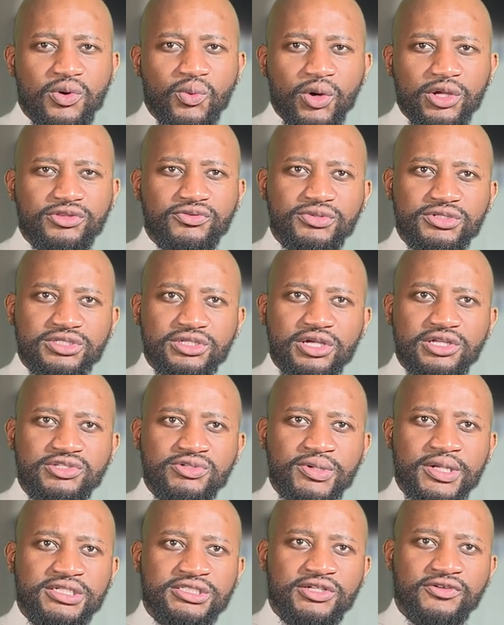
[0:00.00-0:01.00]
with
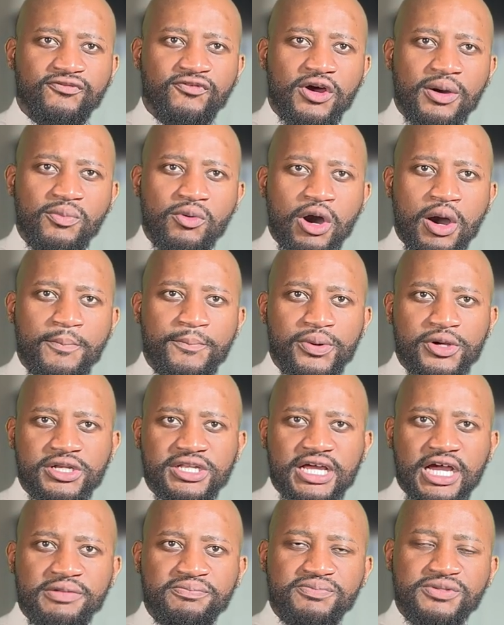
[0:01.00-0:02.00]
returns ranging from
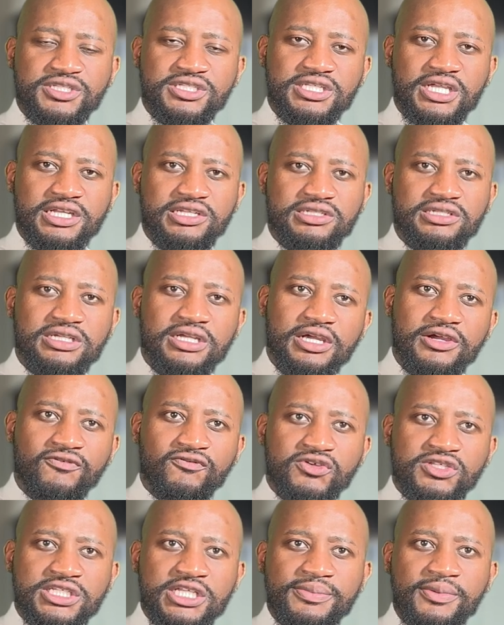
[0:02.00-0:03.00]
1.9%
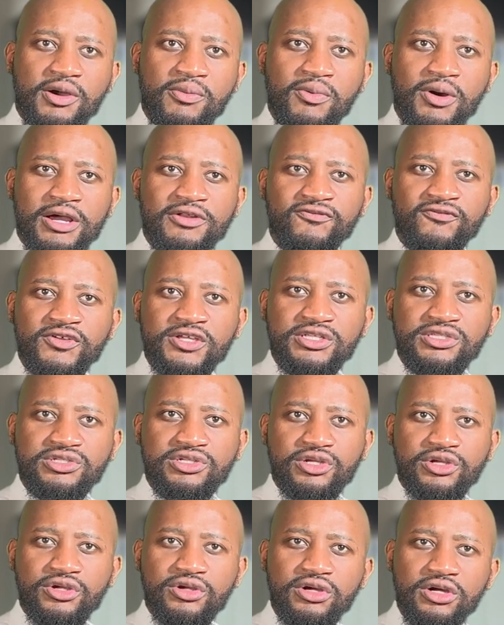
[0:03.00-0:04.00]
for CBAM 1
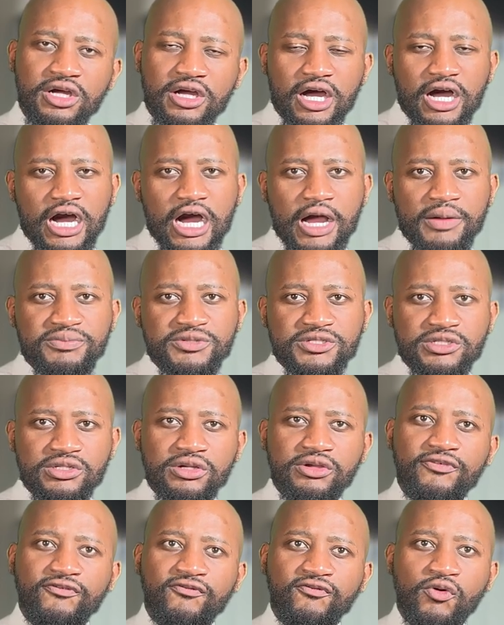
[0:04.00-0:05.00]
V2 up
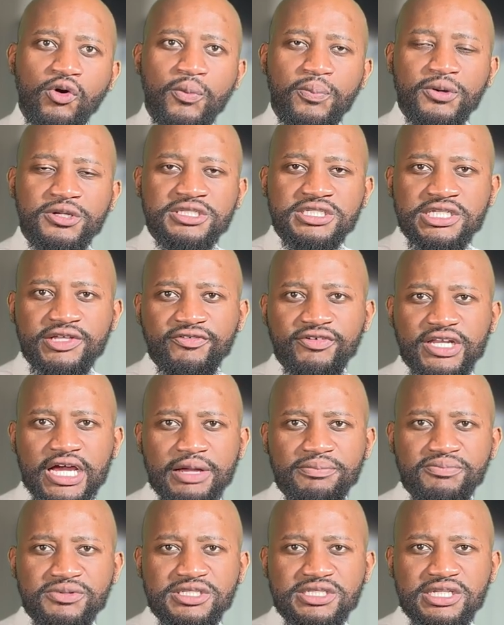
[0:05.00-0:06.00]
to
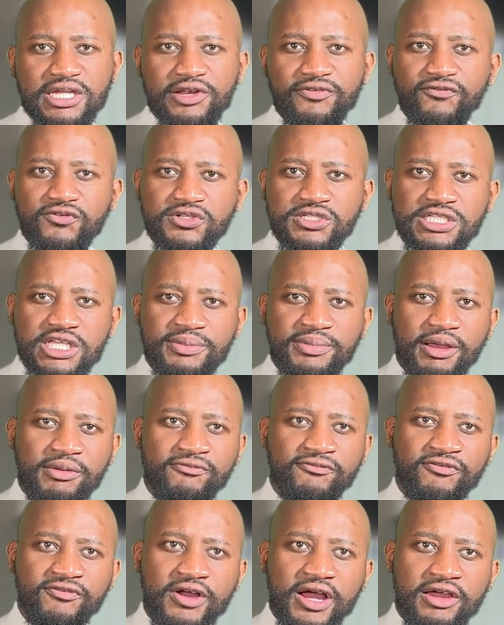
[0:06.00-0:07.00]
4.79% for
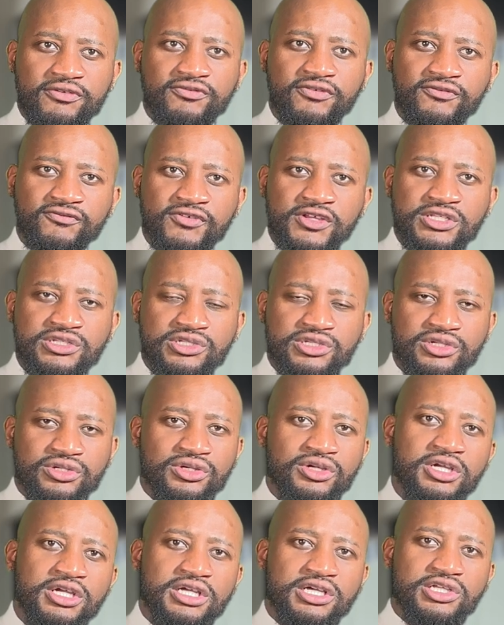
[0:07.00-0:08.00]
CBAM 5
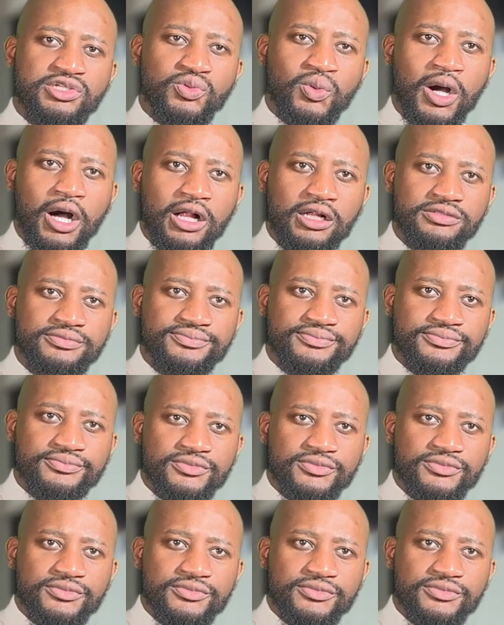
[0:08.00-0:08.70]
V2 as well.